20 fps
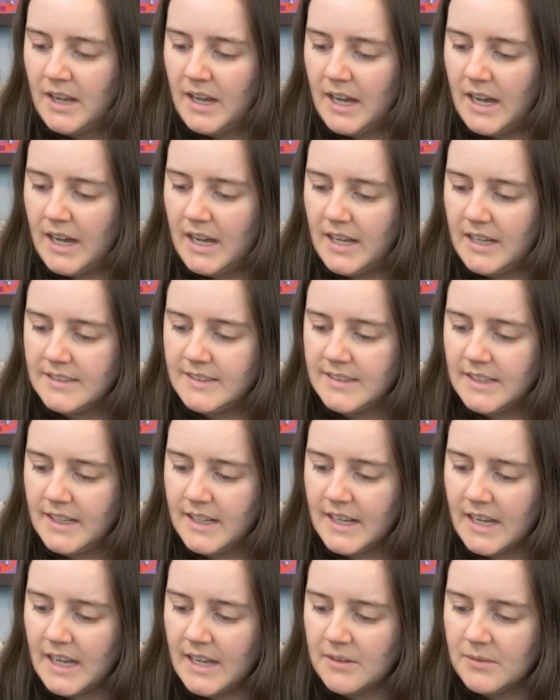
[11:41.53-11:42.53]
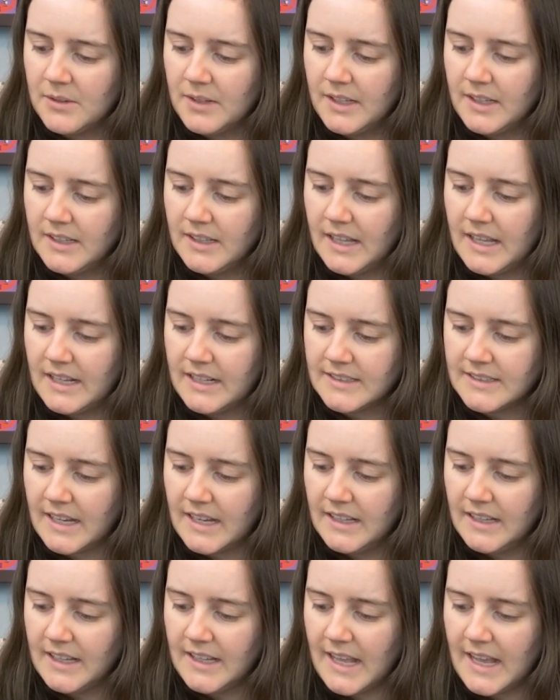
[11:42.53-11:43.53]
A setting I really like is I
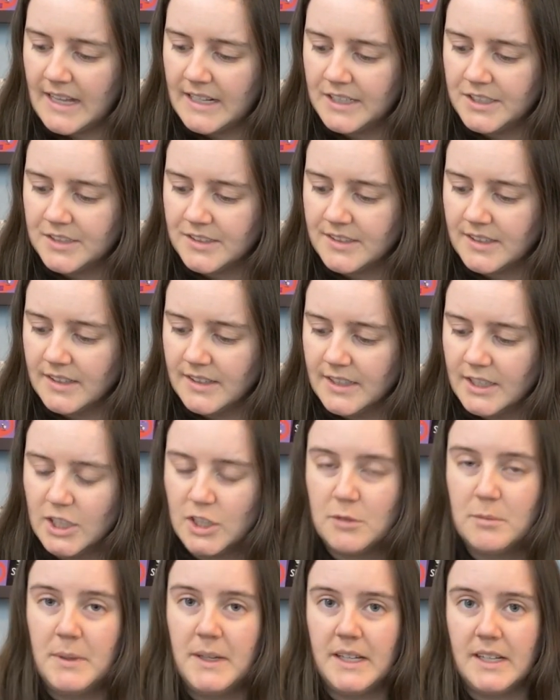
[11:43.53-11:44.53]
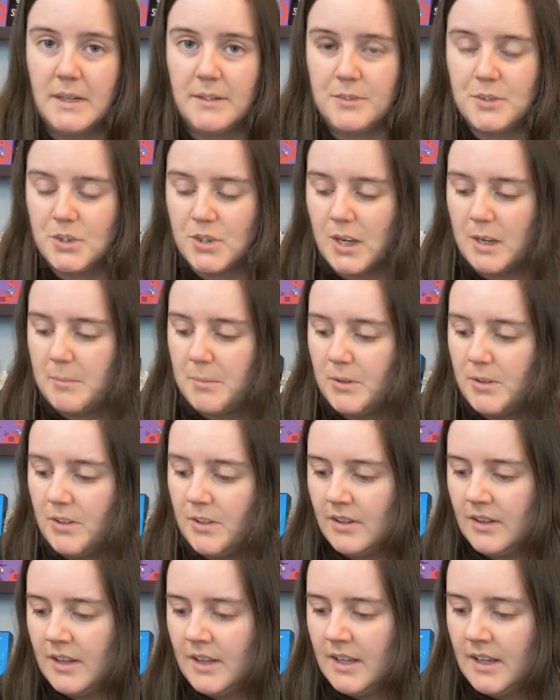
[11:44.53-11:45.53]
like adding just a little bit of
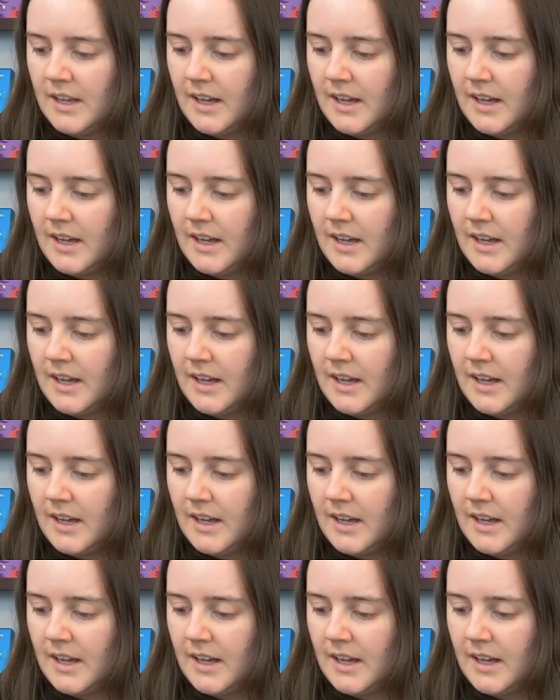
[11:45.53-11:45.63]
treble,